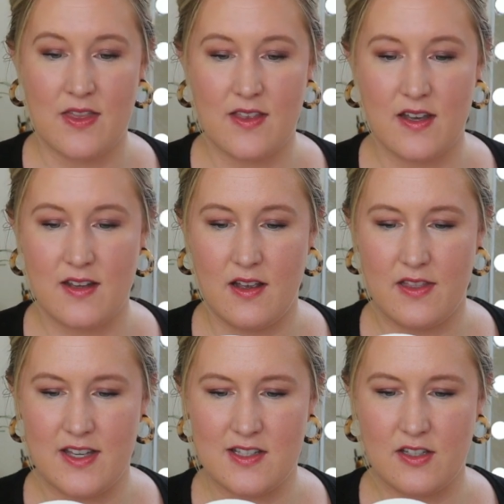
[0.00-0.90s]
The,
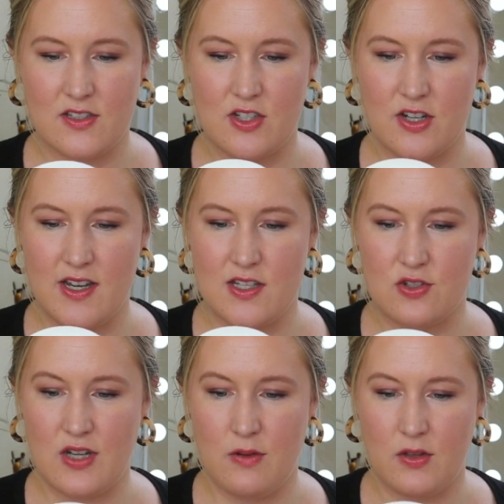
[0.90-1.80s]
uh, this luxurious
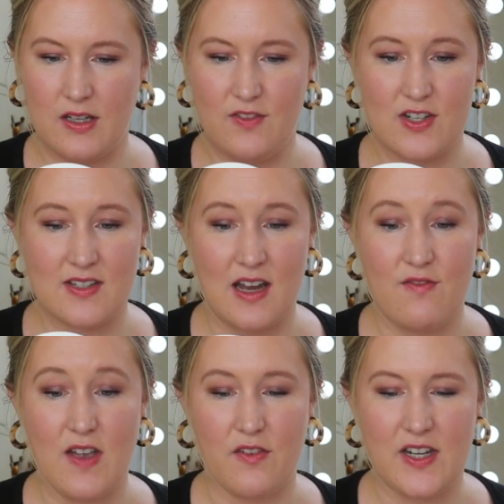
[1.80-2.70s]
treat will leave your
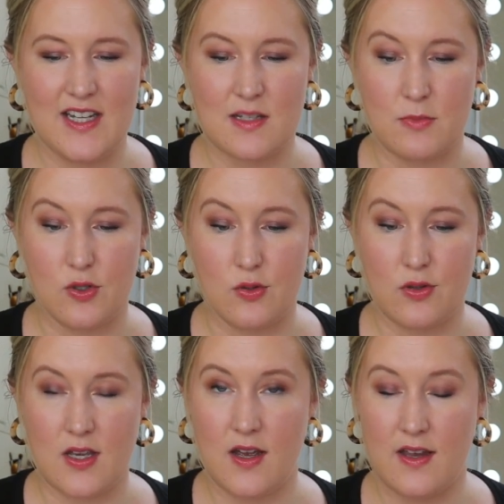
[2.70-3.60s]
skin velvety smooth.